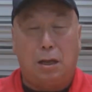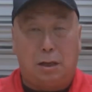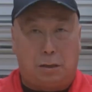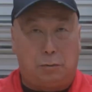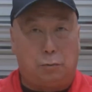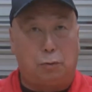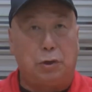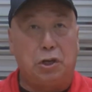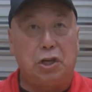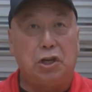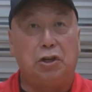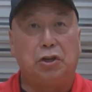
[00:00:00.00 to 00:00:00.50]

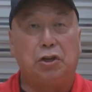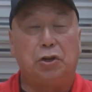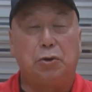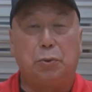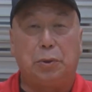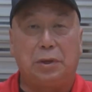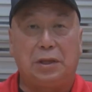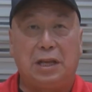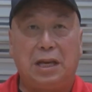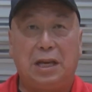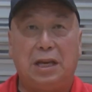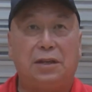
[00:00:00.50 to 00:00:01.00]
What do you do
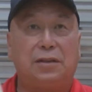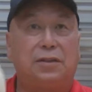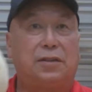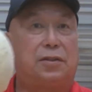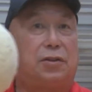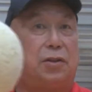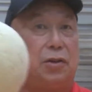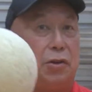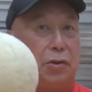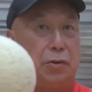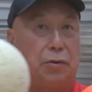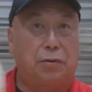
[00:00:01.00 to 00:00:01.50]
with
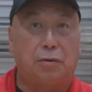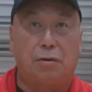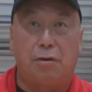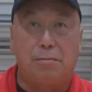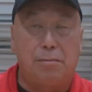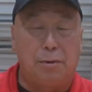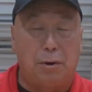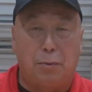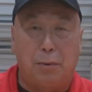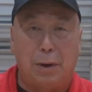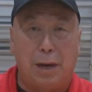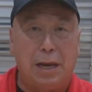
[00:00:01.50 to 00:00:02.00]
these? Do you throw
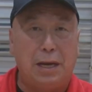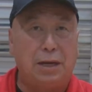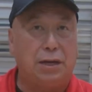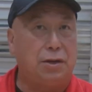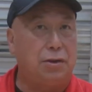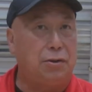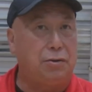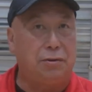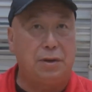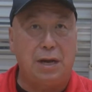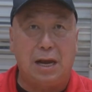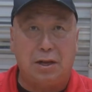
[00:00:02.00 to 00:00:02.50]
them away? Do
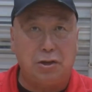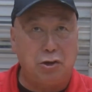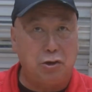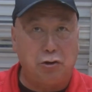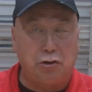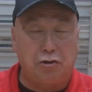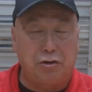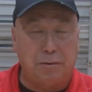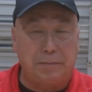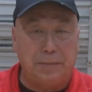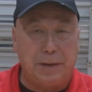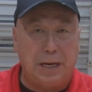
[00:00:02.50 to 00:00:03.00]
you not
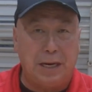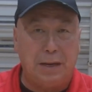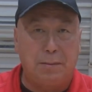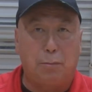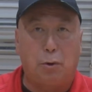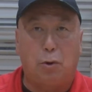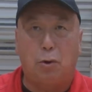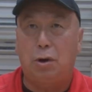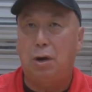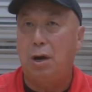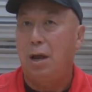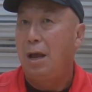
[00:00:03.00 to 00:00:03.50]
use them
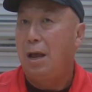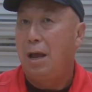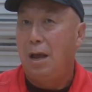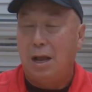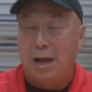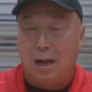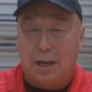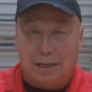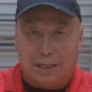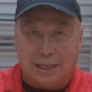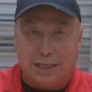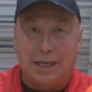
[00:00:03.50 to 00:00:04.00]
anymore?
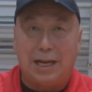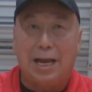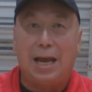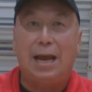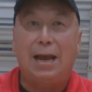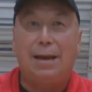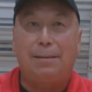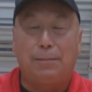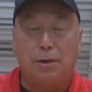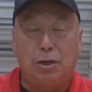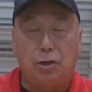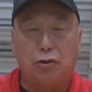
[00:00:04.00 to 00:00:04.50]
Today
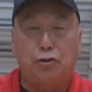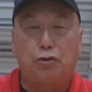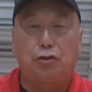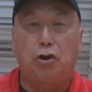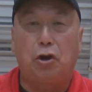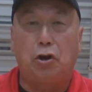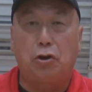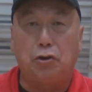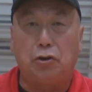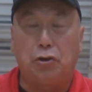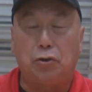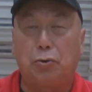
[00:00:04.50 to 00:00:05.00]
I'm going to
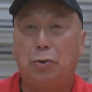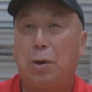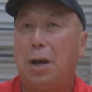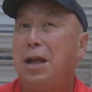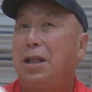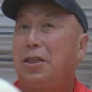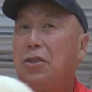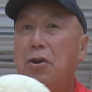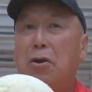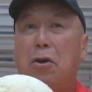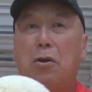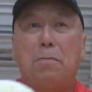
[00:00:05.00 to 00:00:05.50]
show you
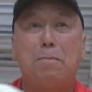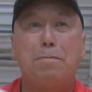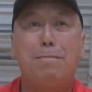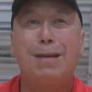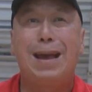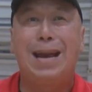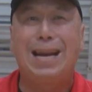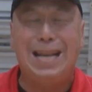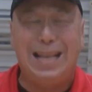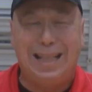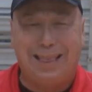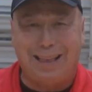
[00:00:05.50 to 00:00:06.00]
there are
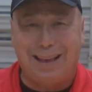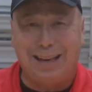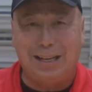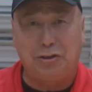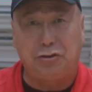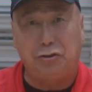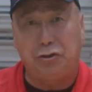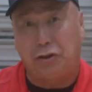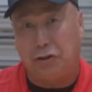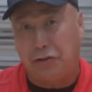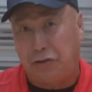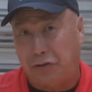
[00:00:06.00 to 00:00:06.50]
many
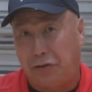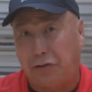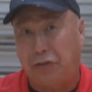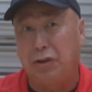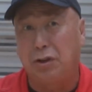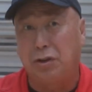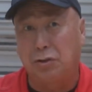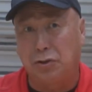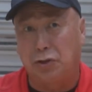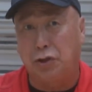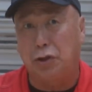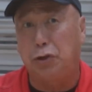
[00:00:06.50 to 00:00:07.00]
things you can
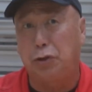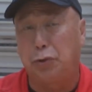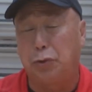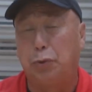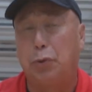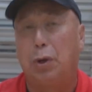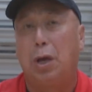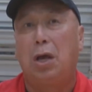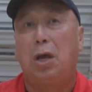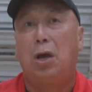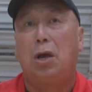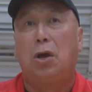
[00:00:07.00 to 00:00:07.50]
still
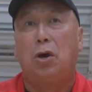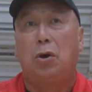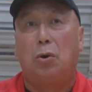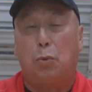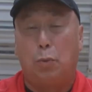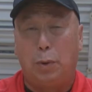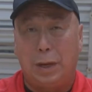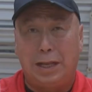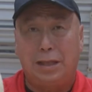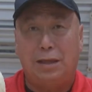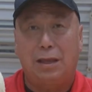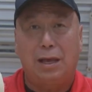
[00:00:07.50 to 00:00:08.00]
do
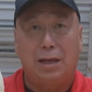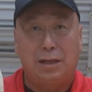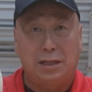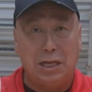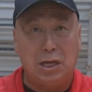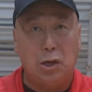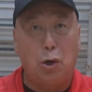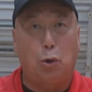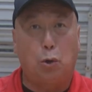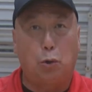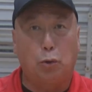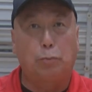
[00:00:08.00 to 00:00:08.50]
with
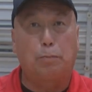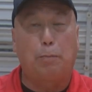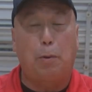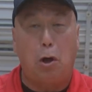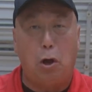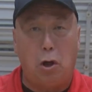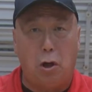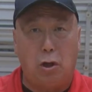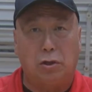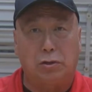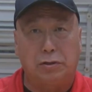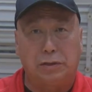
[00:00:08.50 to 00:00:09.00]
the old
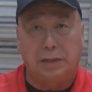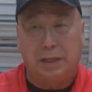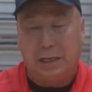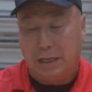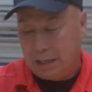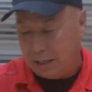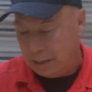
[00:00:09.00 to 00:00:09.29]
balls.